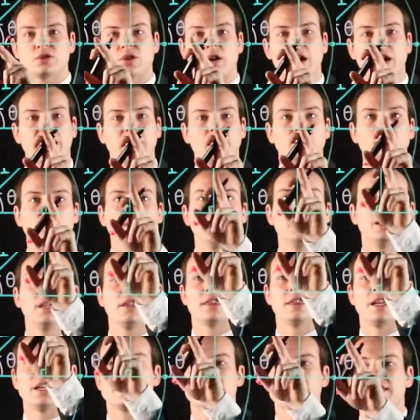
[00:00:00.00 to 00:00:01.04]
triangle
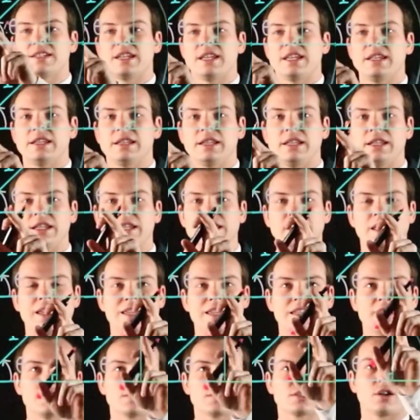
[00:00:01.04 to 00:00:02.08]
that's neatly
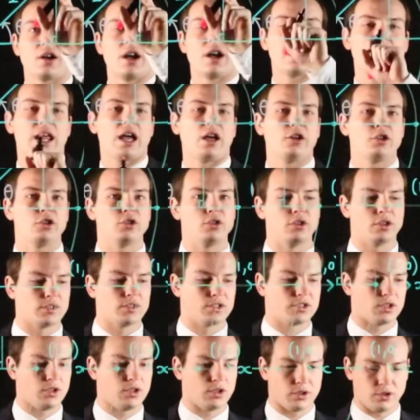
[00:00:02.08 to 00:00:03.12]
inside our
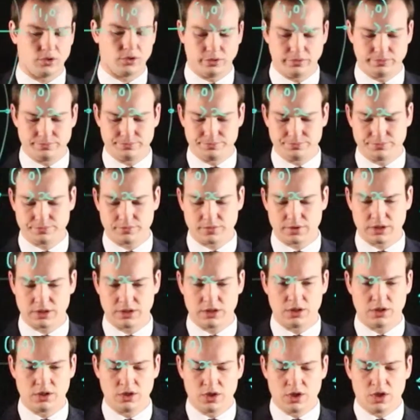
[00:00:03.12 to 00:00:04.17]
unit circle.
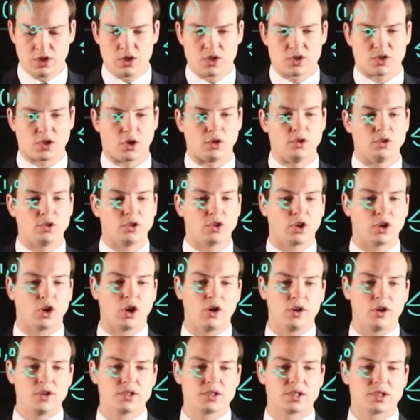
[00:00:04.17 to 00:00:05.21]
So
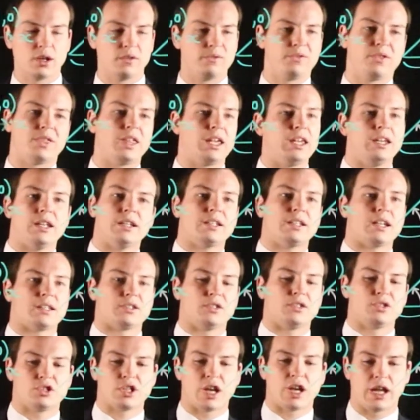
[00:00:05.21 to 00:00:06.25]
cos of theta
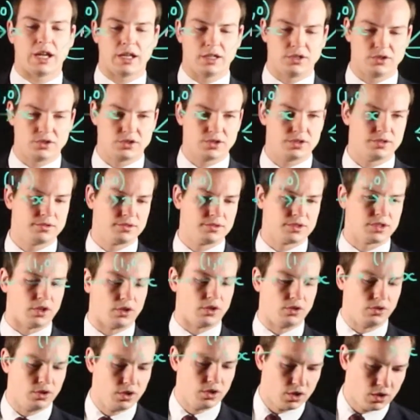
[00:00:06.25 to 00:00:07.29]
doesn't change.
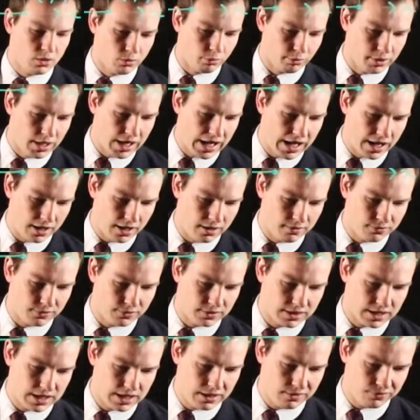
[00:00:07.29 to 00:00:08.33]
So we
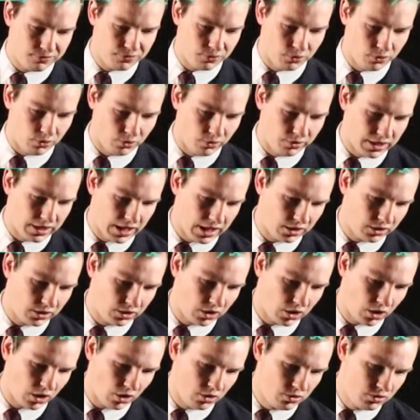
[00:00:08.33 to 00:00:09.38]
have, therefore,
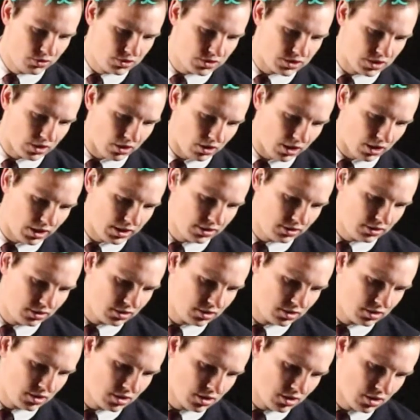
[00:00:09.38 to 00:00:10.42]
that cosine
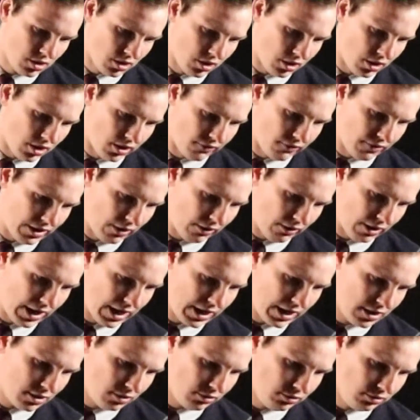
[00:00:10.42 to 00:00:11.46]
of our
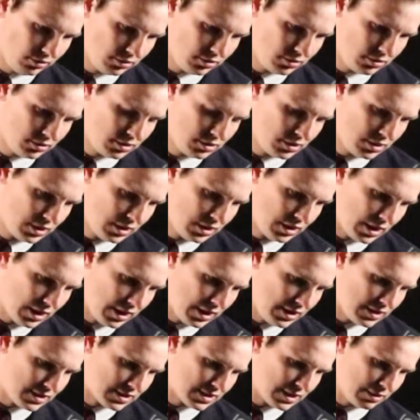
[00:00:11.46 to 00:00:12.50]
angle
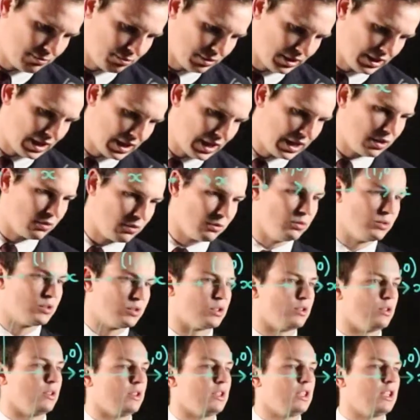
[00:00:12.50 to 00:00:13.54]
is simply equal
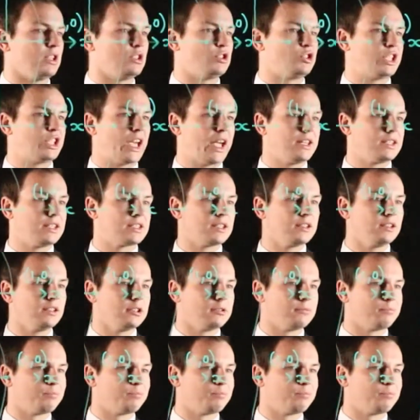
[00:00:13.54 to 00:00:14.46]
to the adjacent,